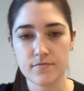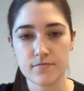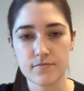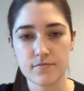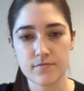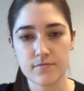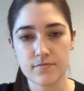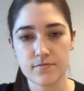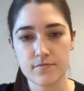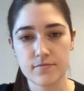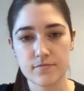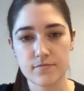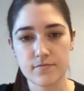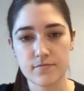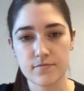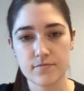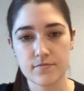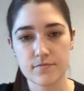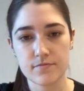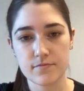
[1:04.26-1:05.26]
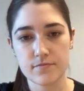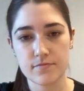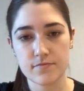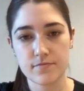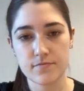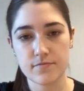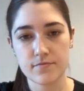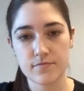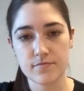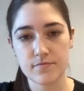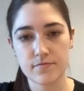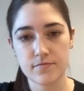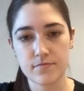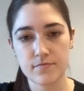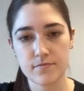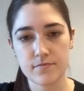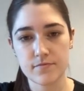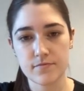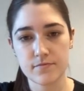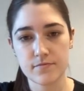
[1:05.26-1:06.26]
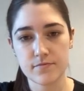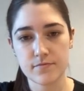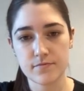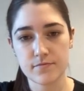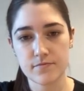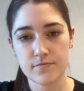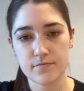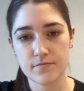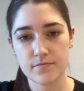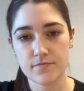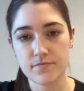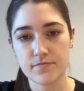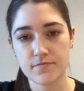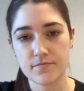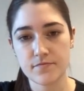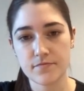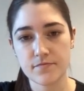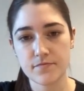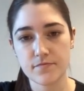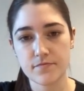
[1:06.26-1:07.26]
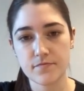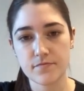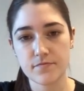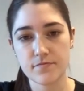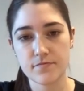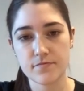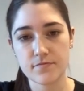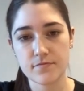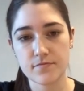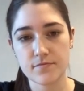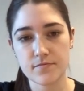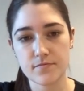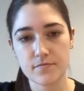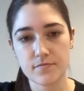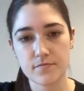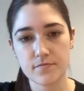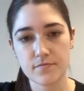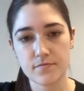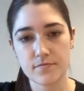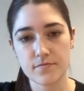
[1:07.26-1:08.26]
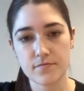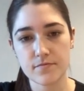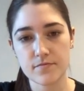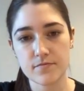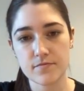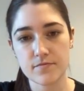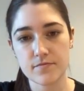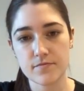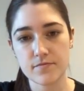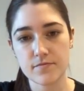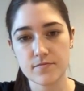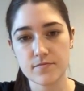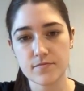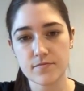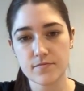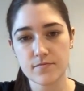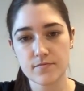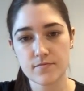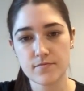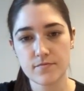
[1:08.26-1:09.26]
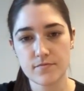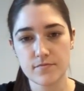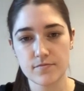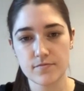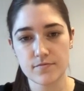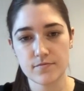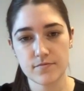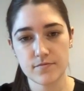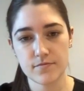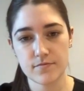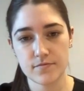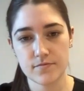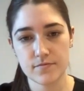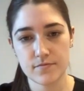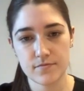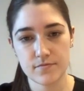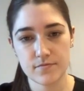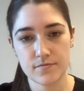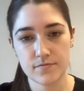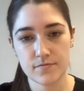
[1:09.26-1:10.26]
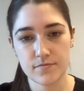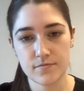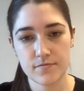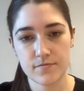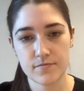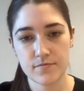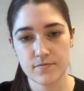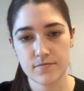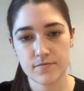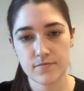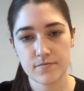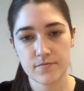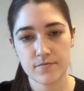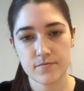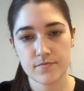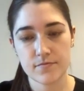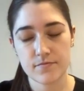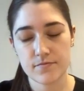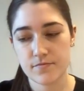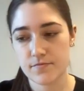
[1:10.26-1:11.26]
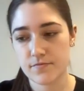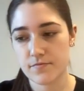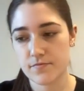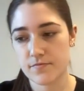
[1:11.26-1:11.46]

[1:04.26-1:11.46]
No words are spoken by the person on screen.